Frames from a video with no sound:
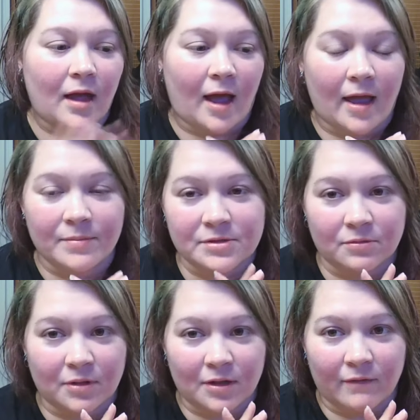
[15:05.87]
I
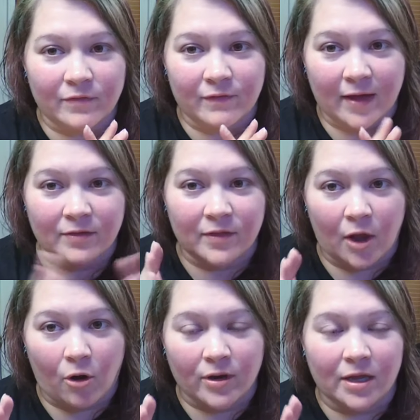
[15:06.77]
absolutely love the fact that
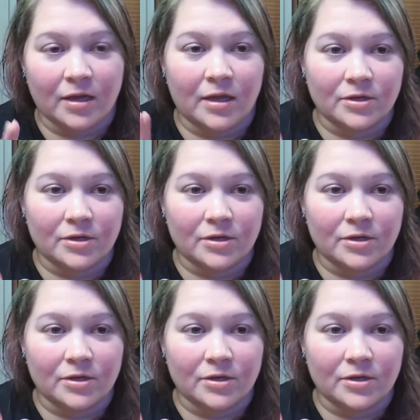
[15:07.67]
they are getting